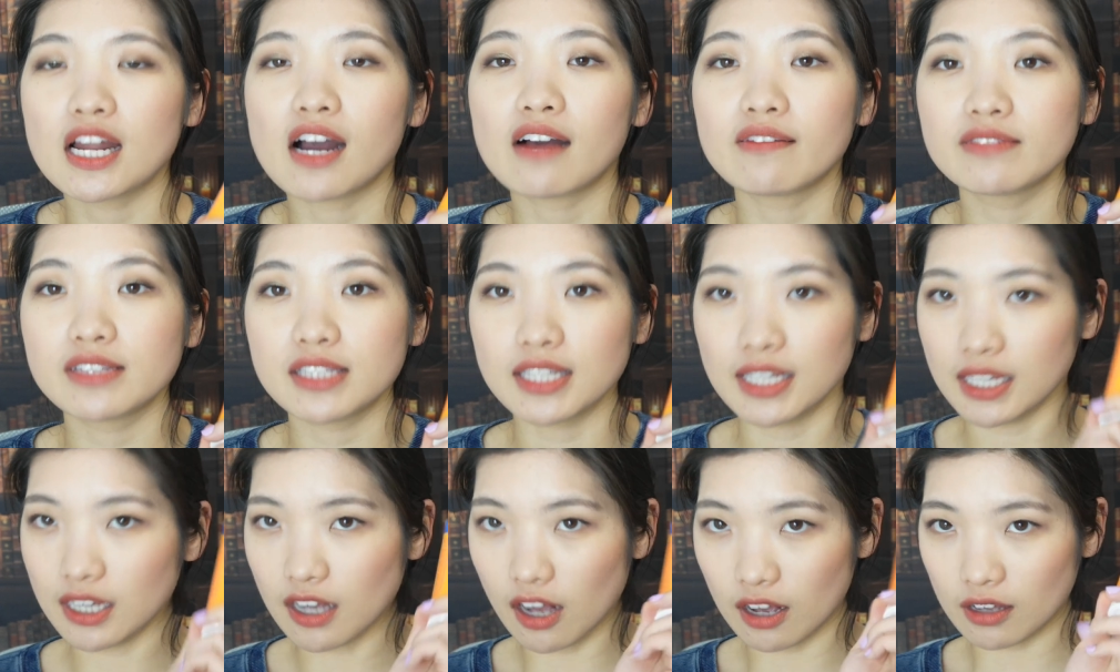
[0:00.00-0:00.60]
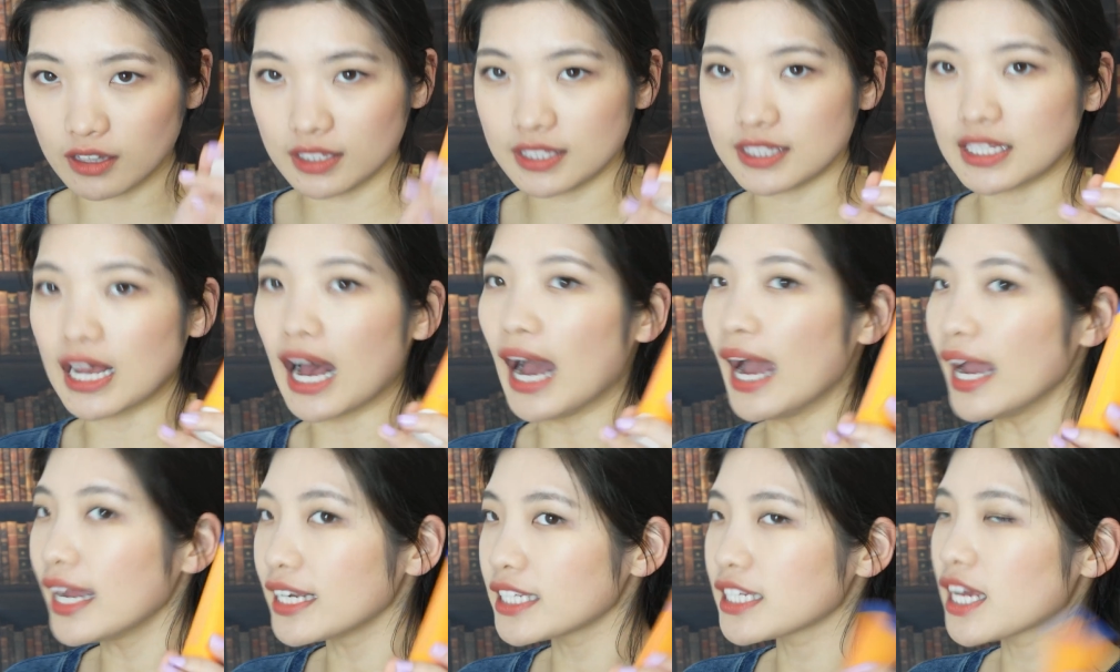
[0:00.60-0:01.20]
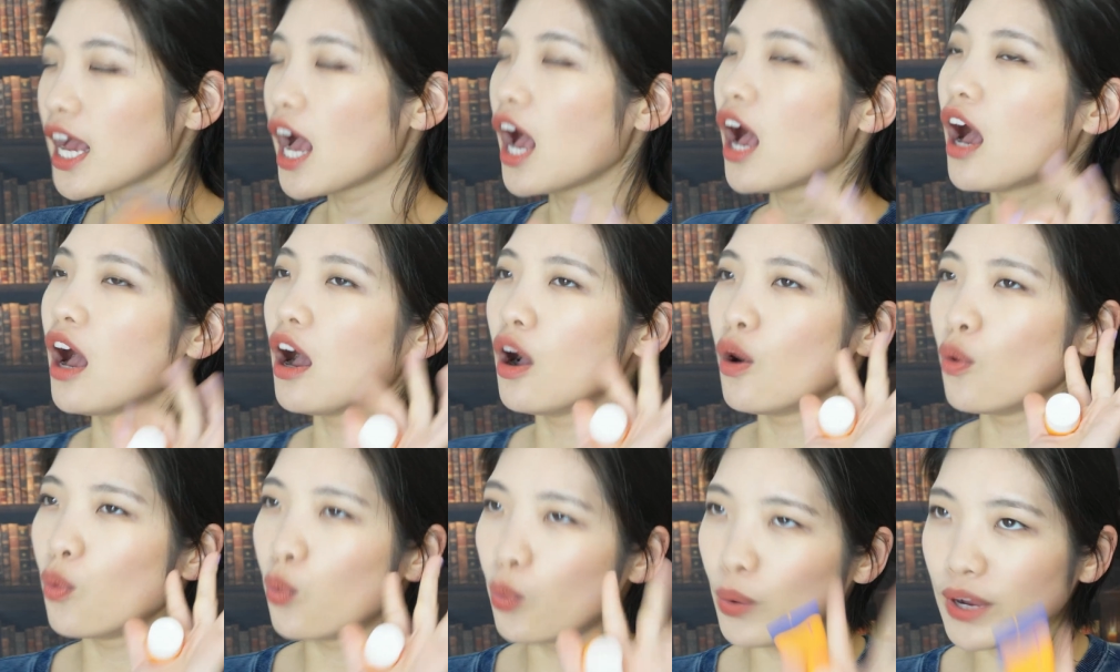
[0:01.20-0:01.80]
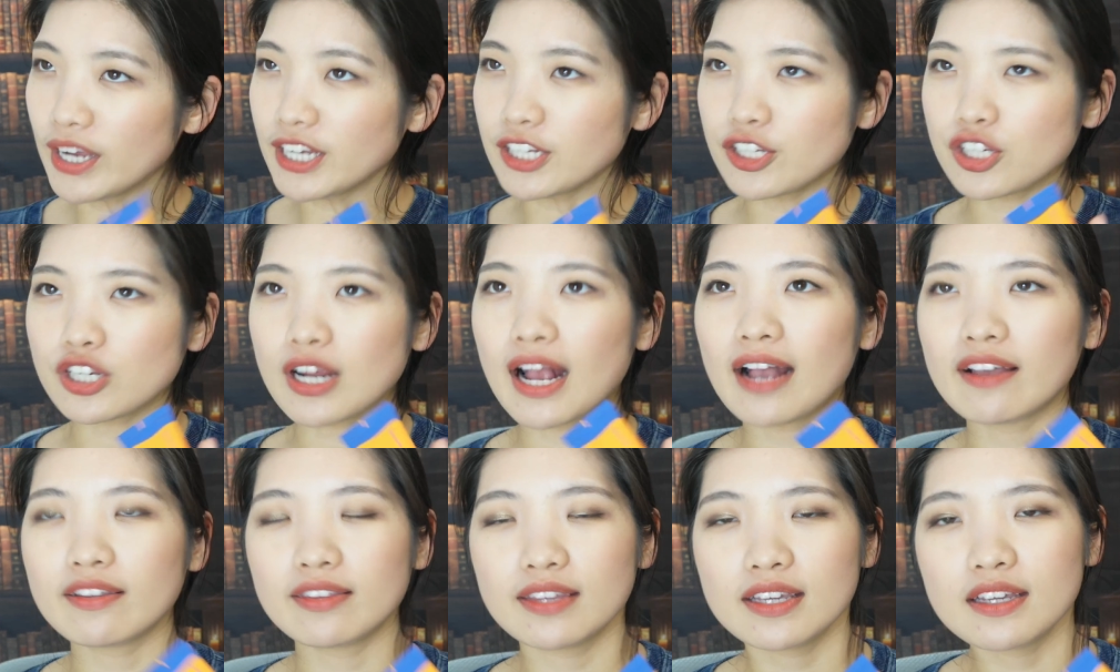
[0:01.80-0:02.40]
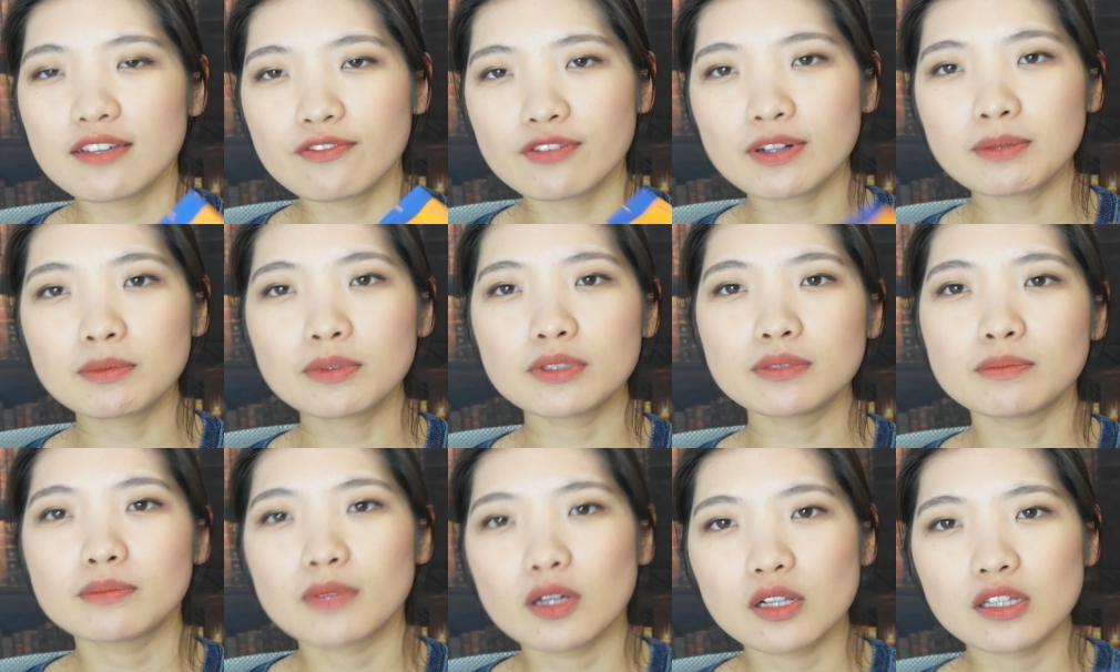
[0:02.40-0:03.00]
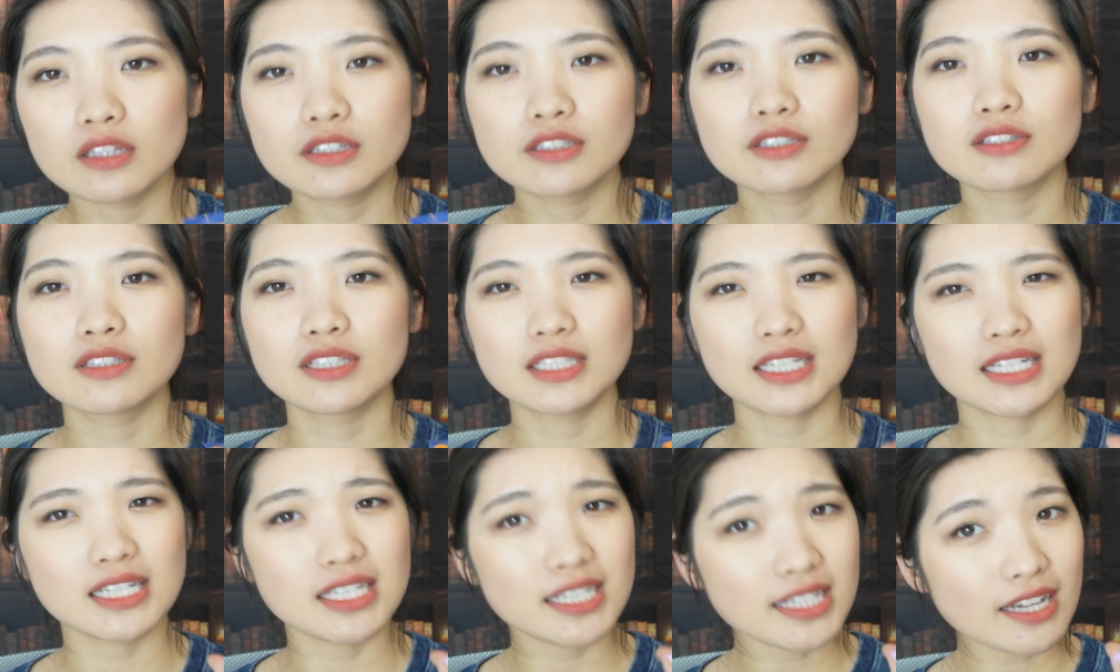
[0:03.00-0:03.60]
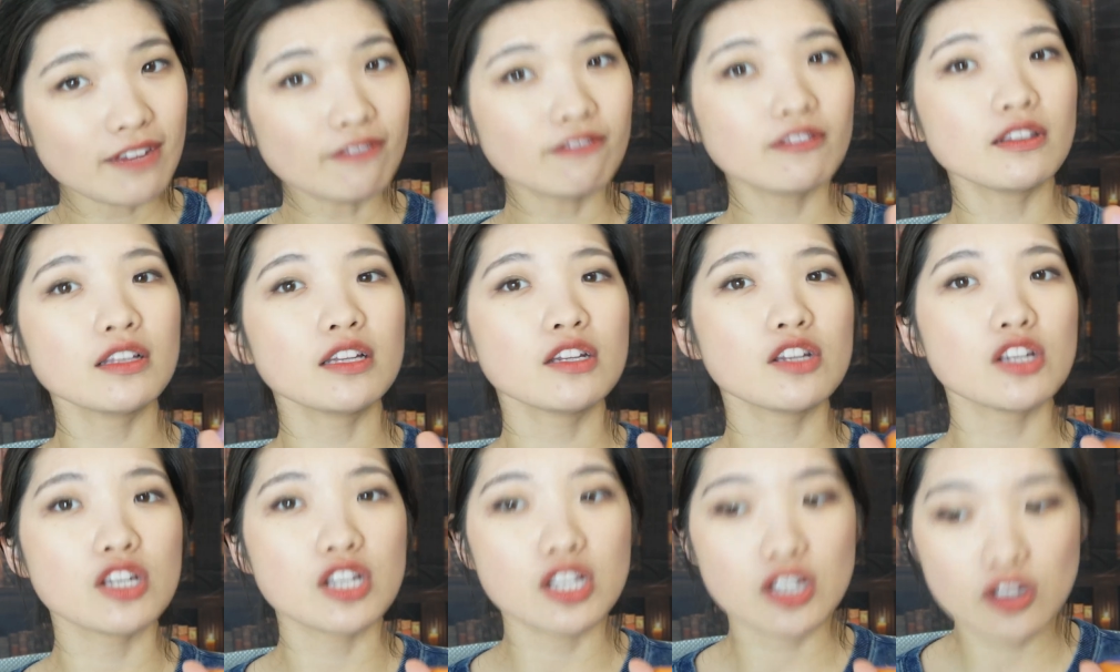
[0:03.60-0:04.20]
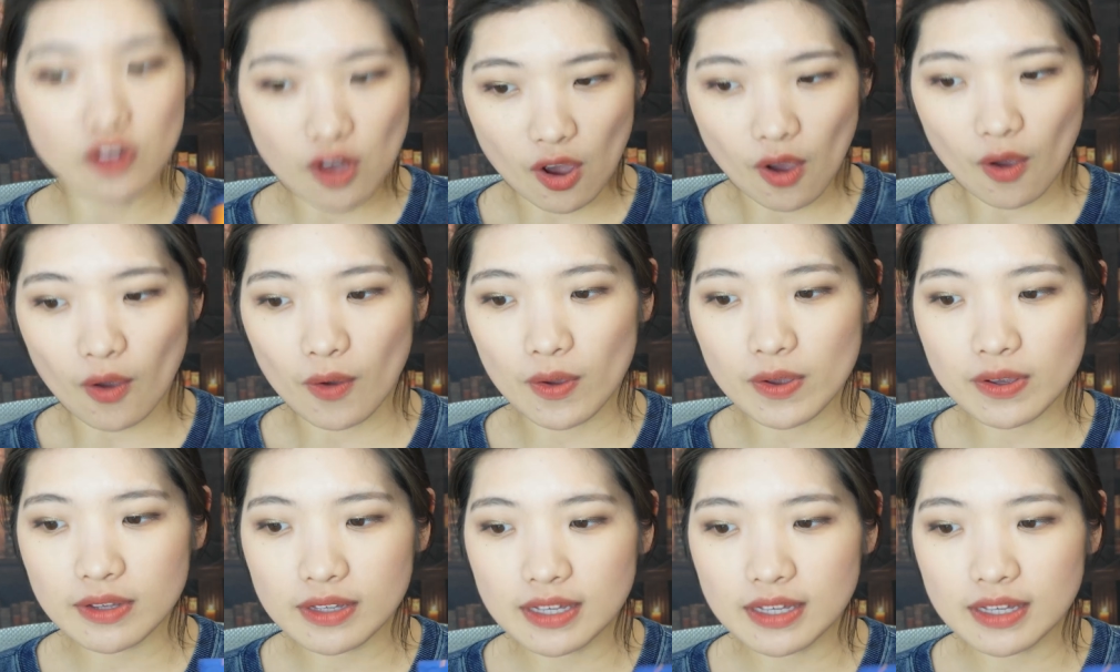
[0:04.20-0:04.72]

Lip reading: of zinc oxide, which I think from Good Molecules they definitely need to know.